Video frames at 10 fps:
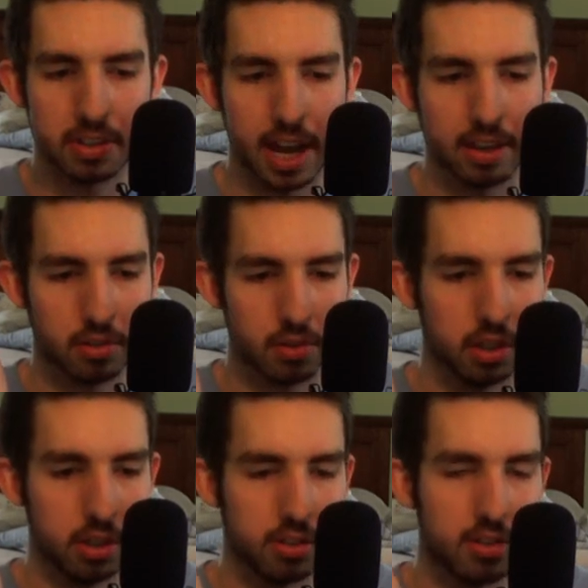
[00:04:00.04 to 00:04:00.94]
task,
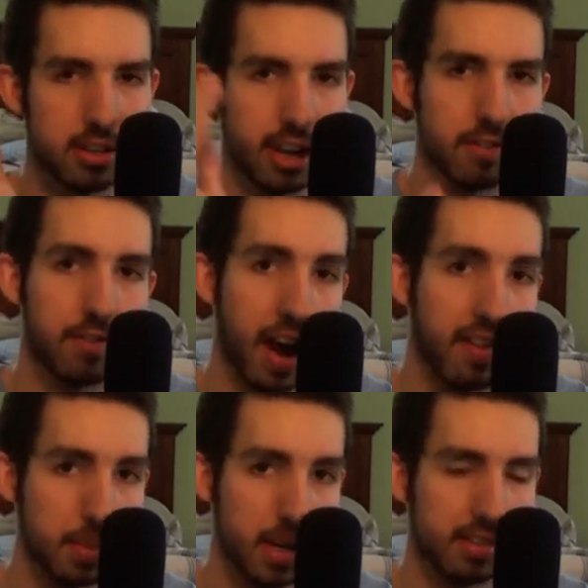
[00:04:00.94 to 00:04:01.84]
really, just to take
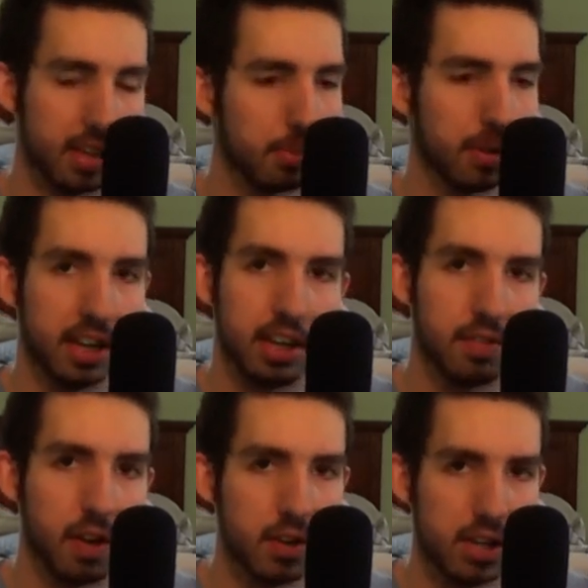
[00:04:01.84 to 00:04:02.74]
5 minutes at the beginning
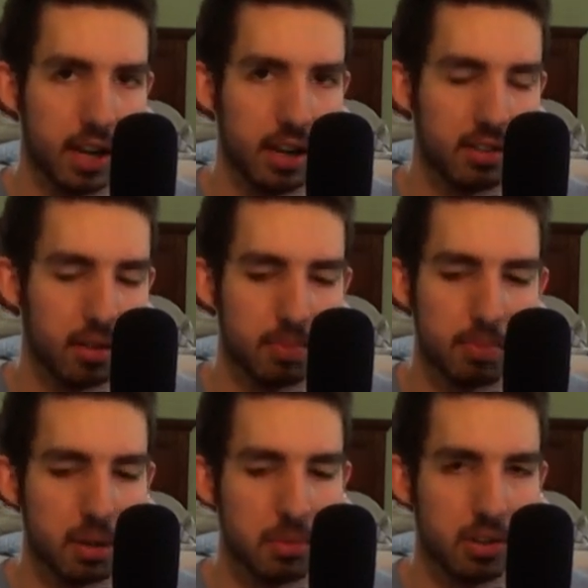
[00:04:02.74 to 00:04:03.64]
of every day, so
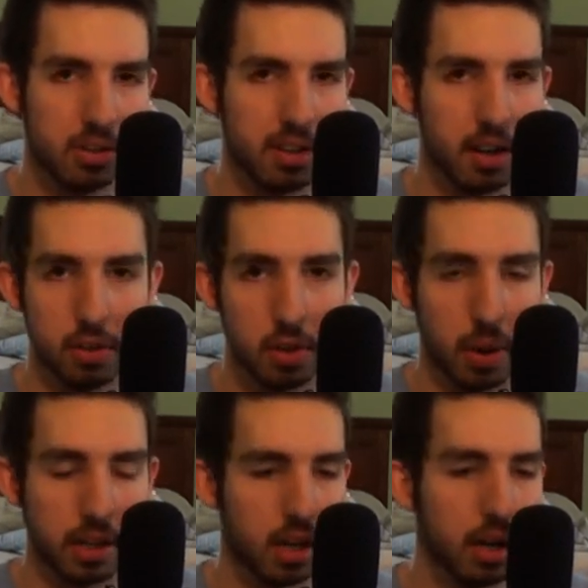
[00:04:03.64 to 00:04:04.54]
pretty much just after you
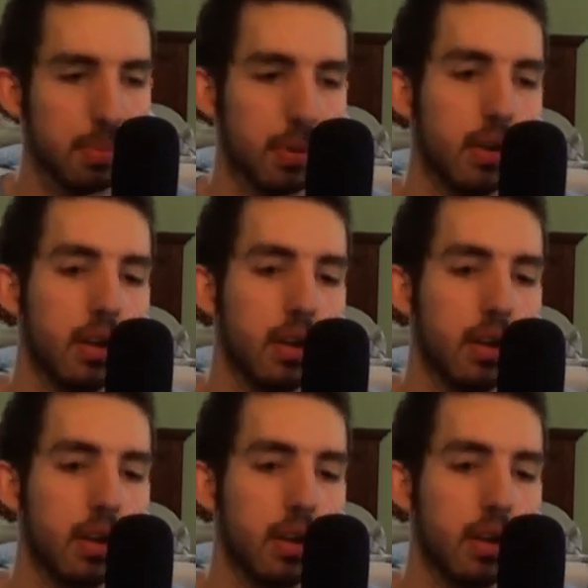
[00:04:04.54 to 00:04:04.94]
wake up,